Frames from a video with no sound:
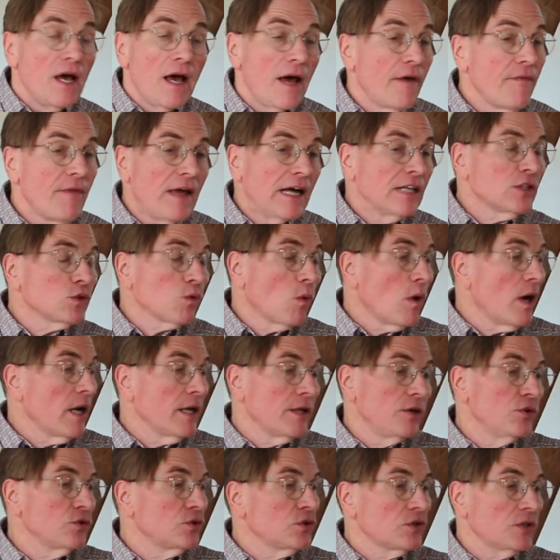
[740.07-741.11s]
And that's why
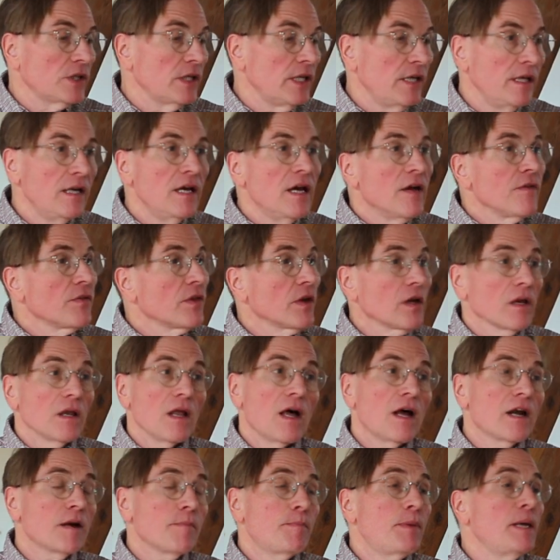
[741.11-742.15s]
you see that a
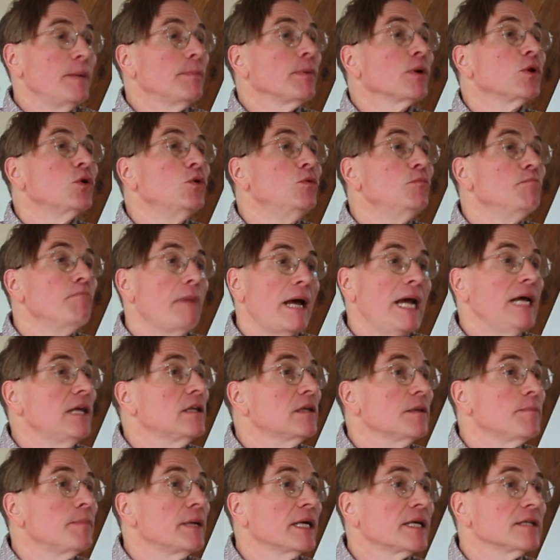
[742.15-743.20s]
lot of people who
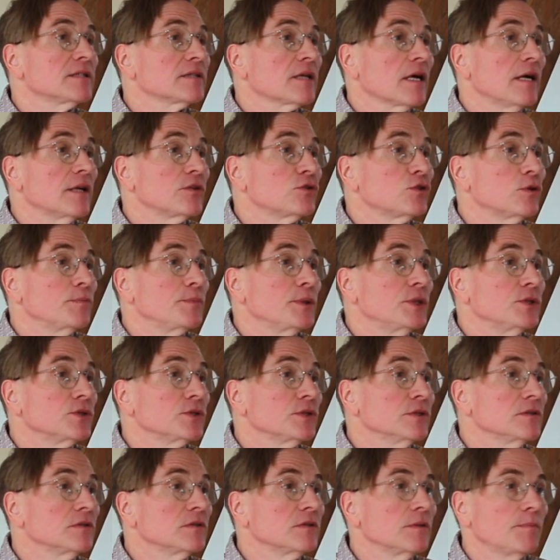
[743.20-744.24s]
make the biggest
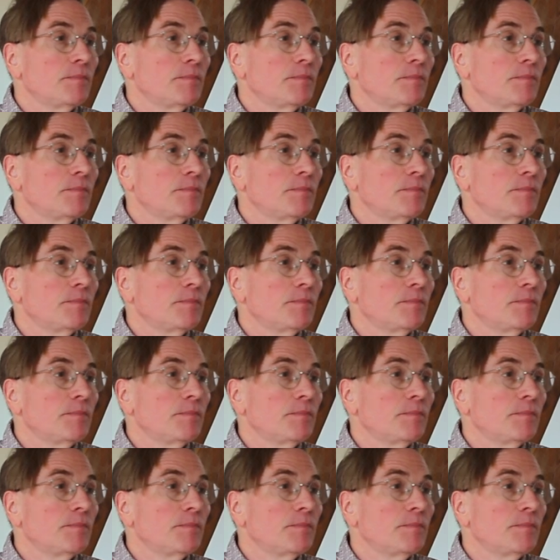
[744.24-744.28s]
contributions,